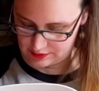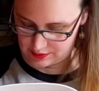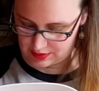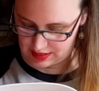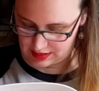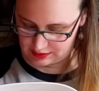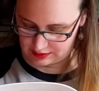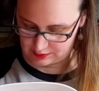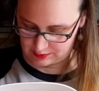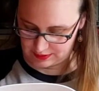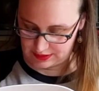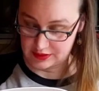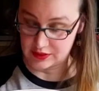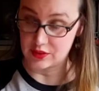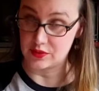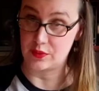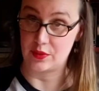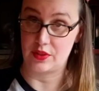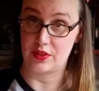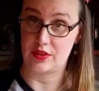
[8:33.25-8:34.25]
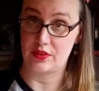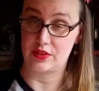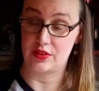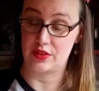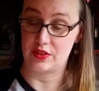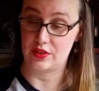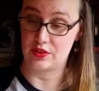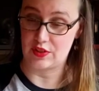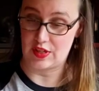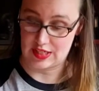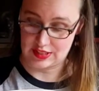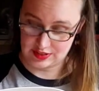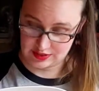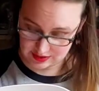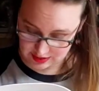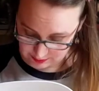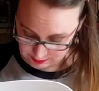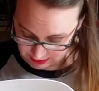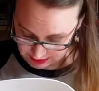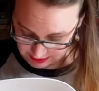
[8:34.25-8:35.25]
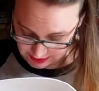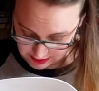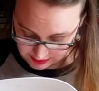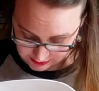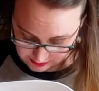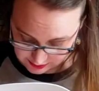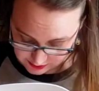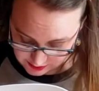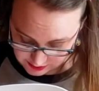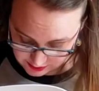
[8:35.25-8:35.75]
on the places where there's scratches on my dish.